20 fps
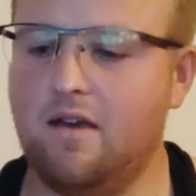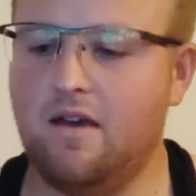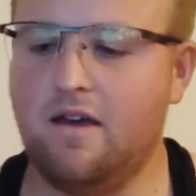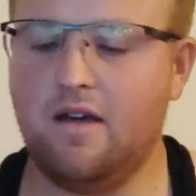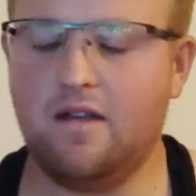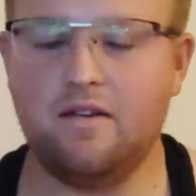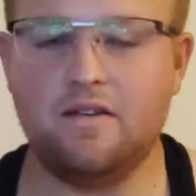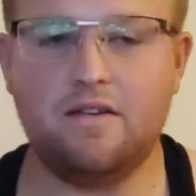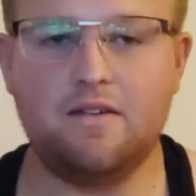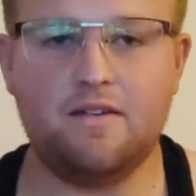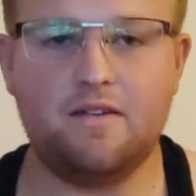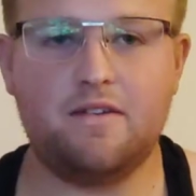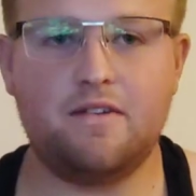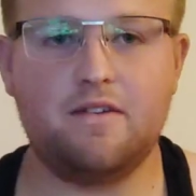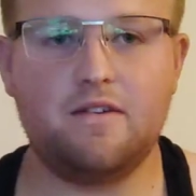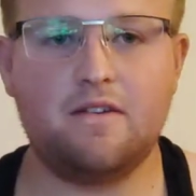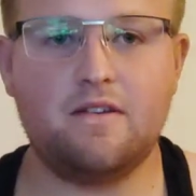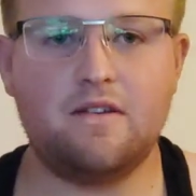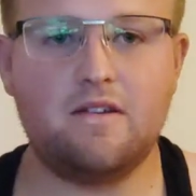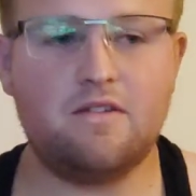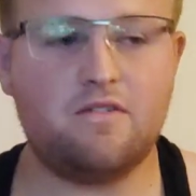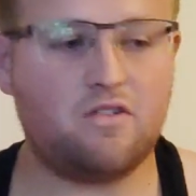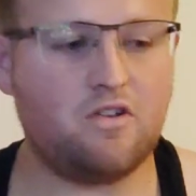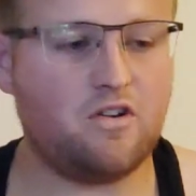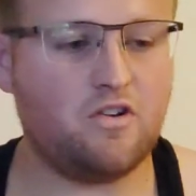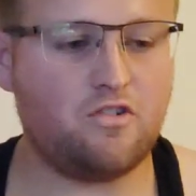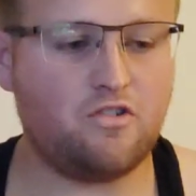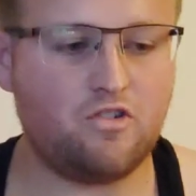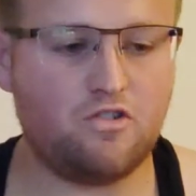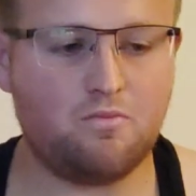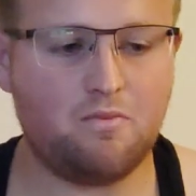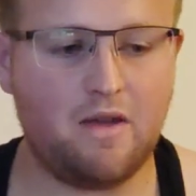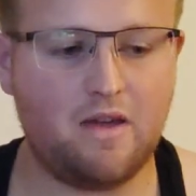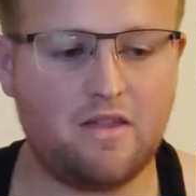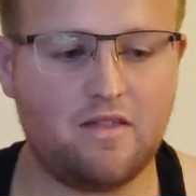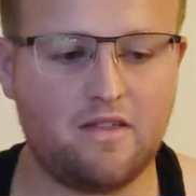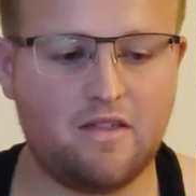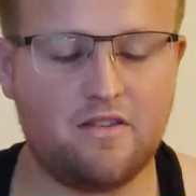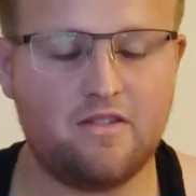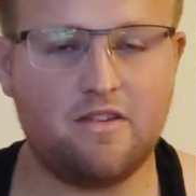and you've got to just
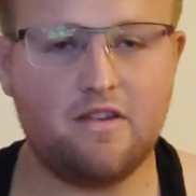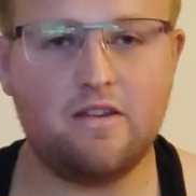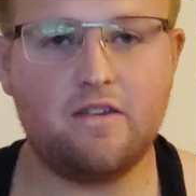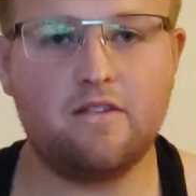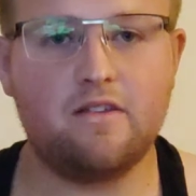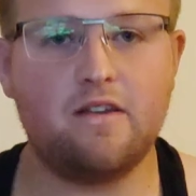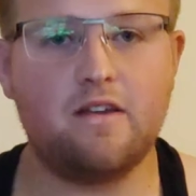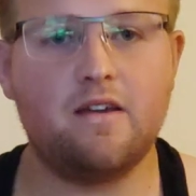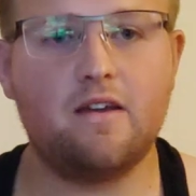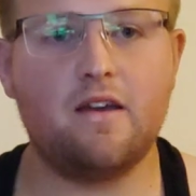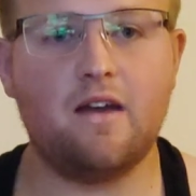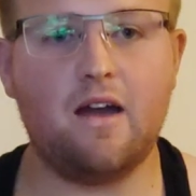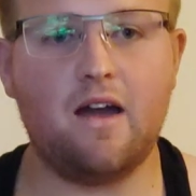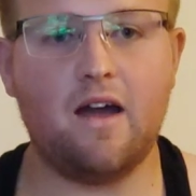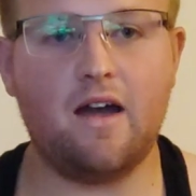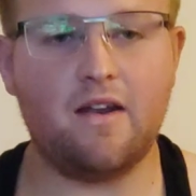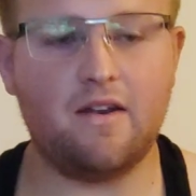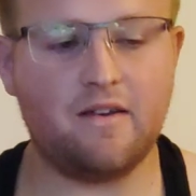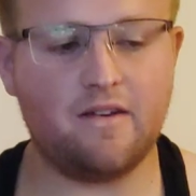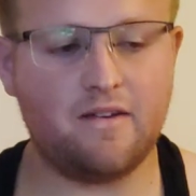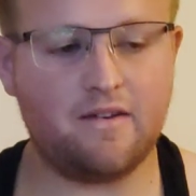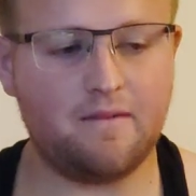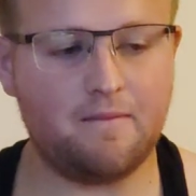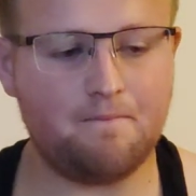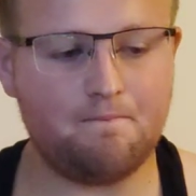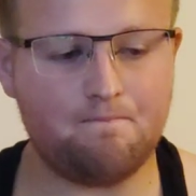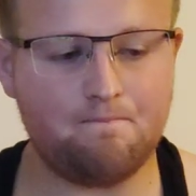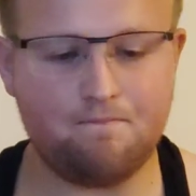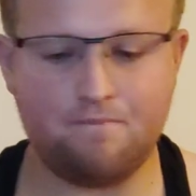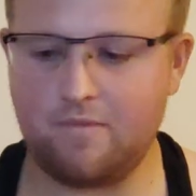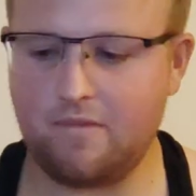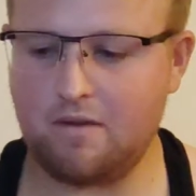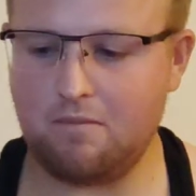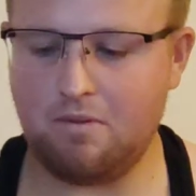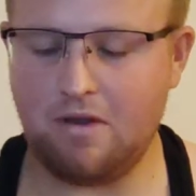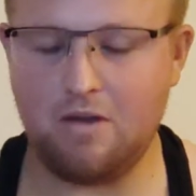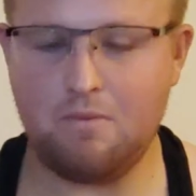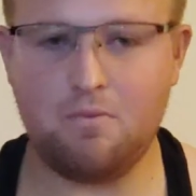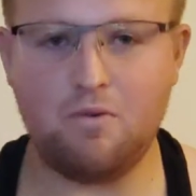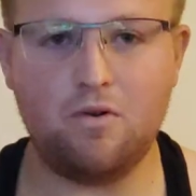make things easy. And
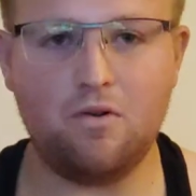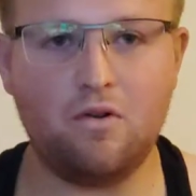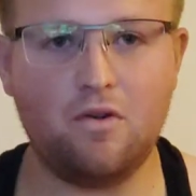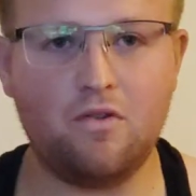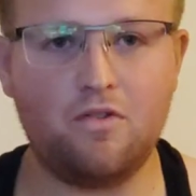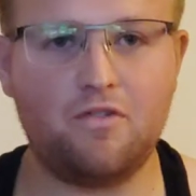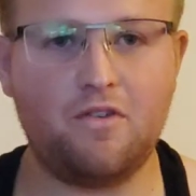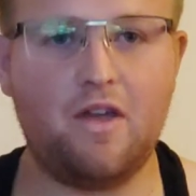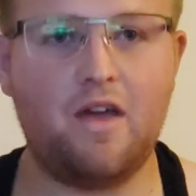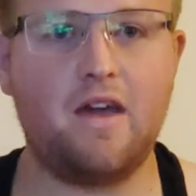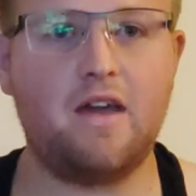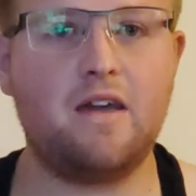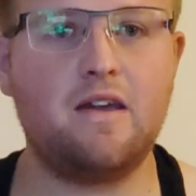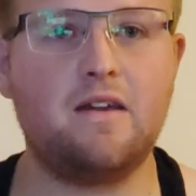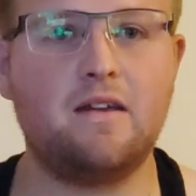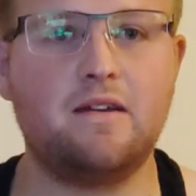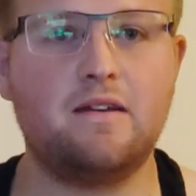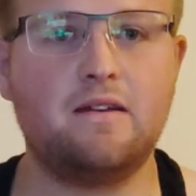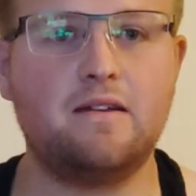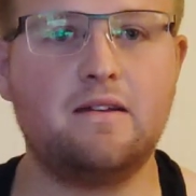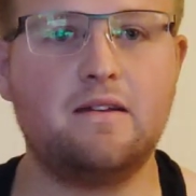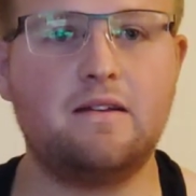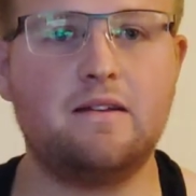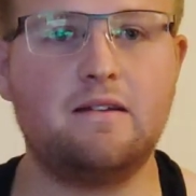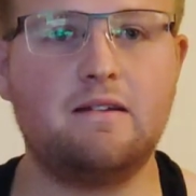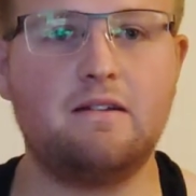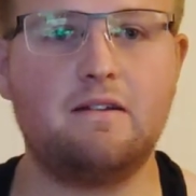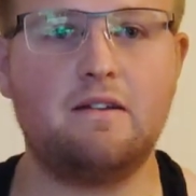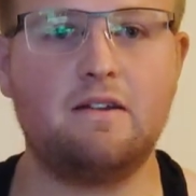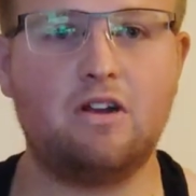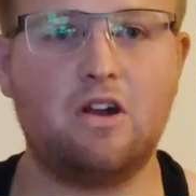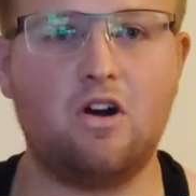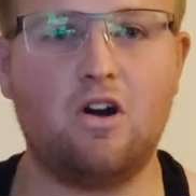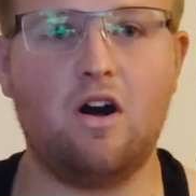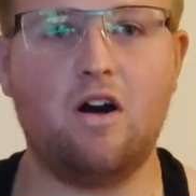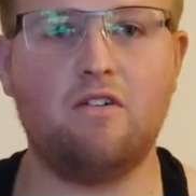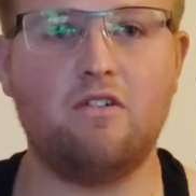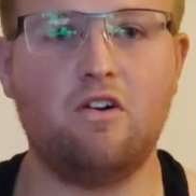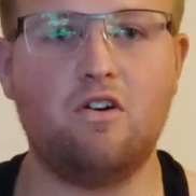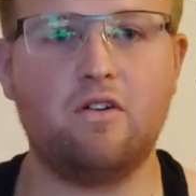people say, you know, a
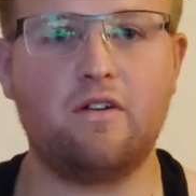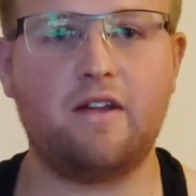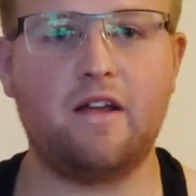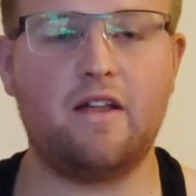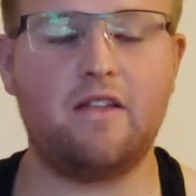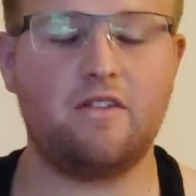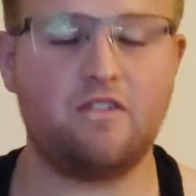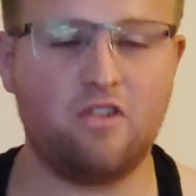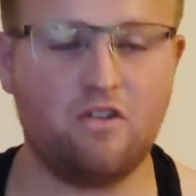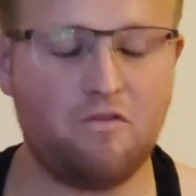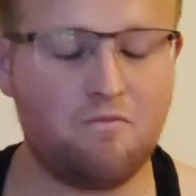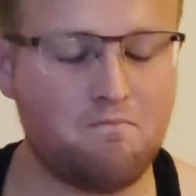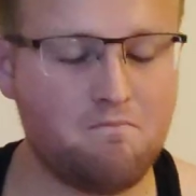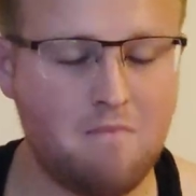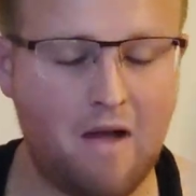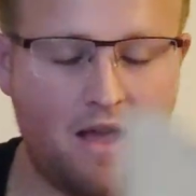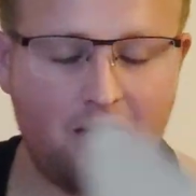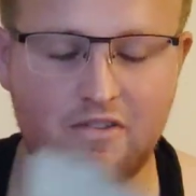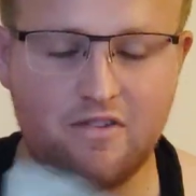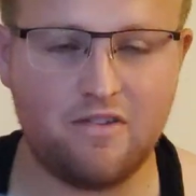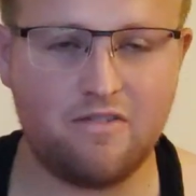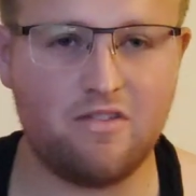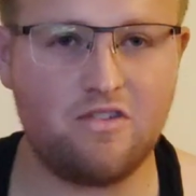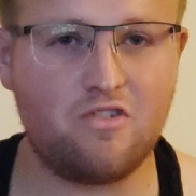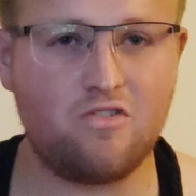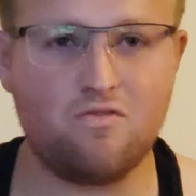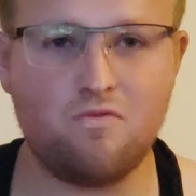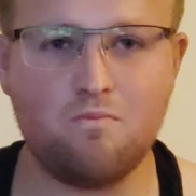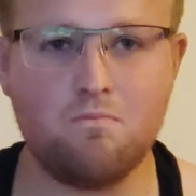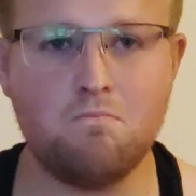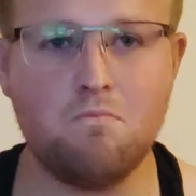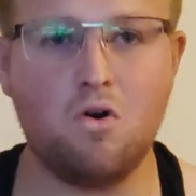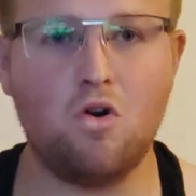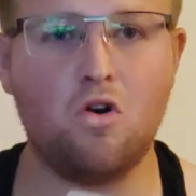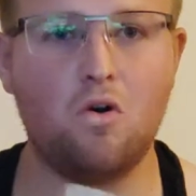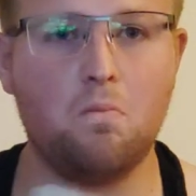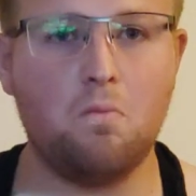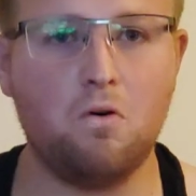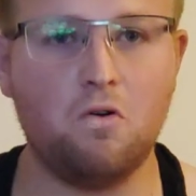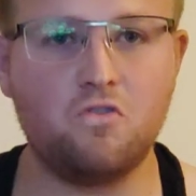lot of old, there's
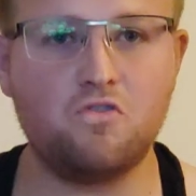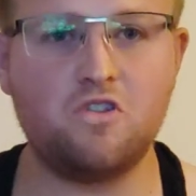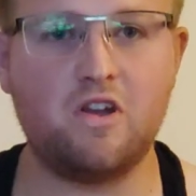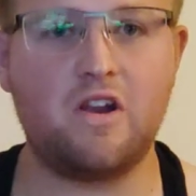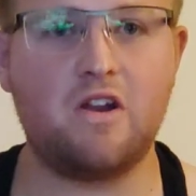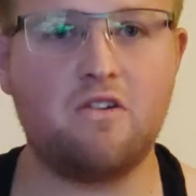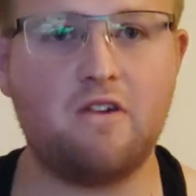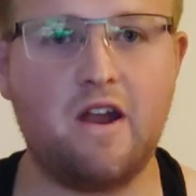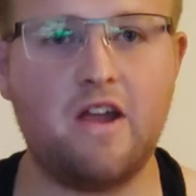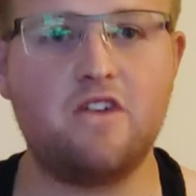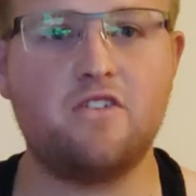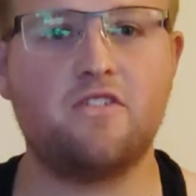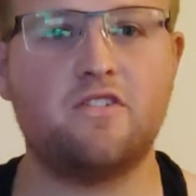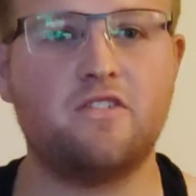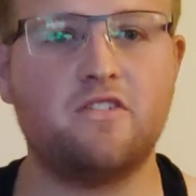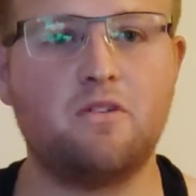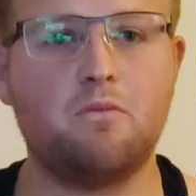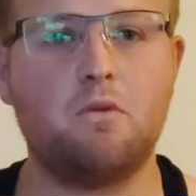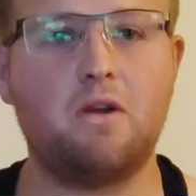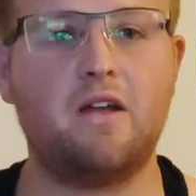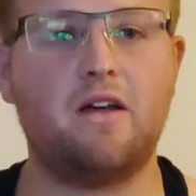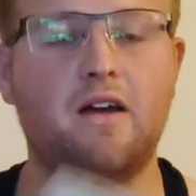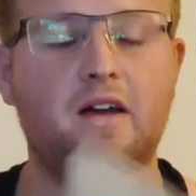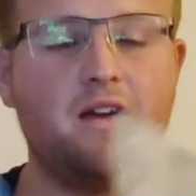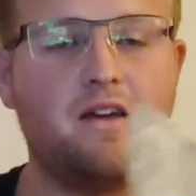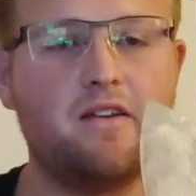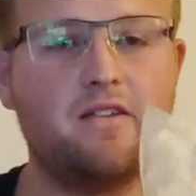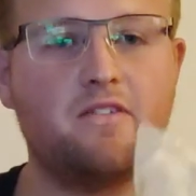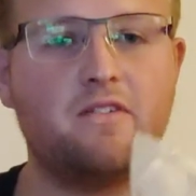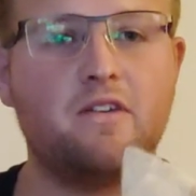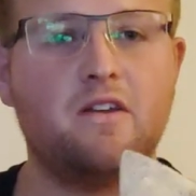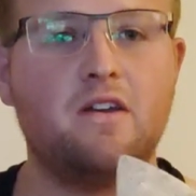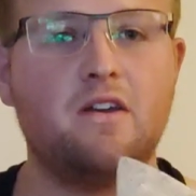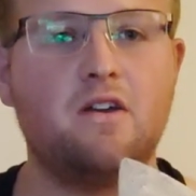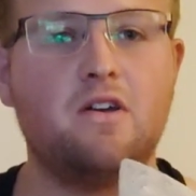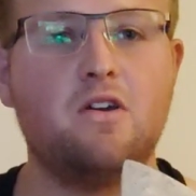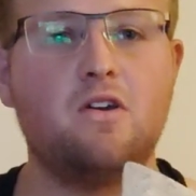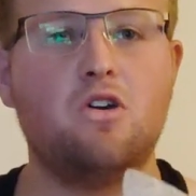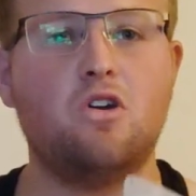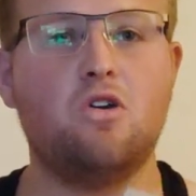multiple generations of bricklayers
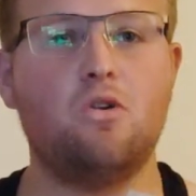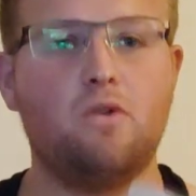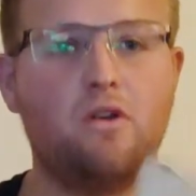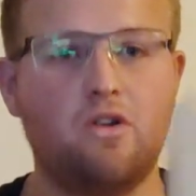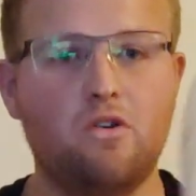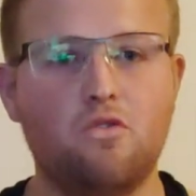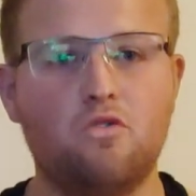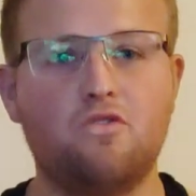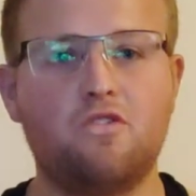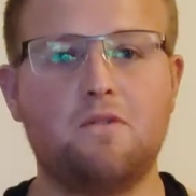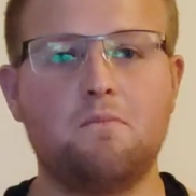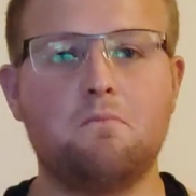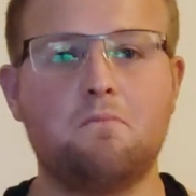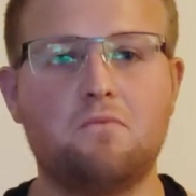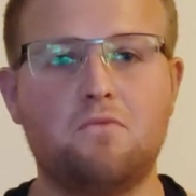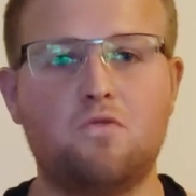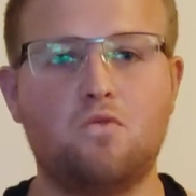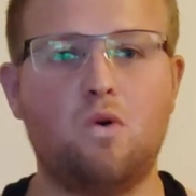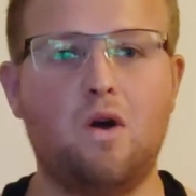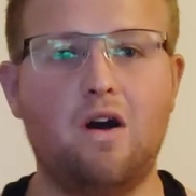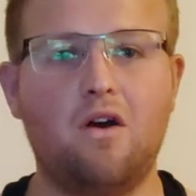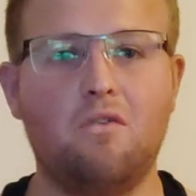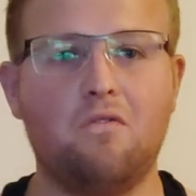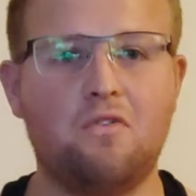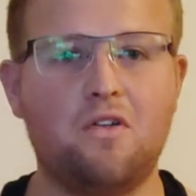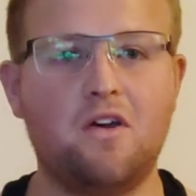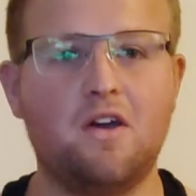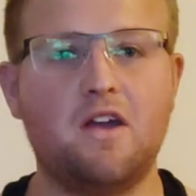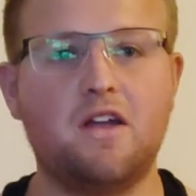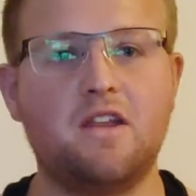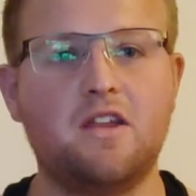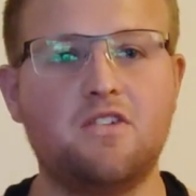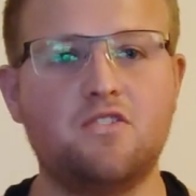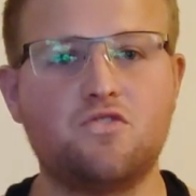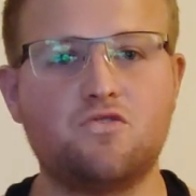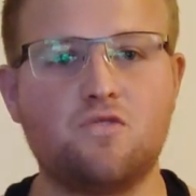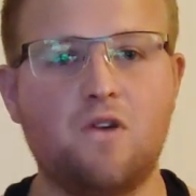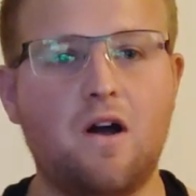who are using 12, 13 inch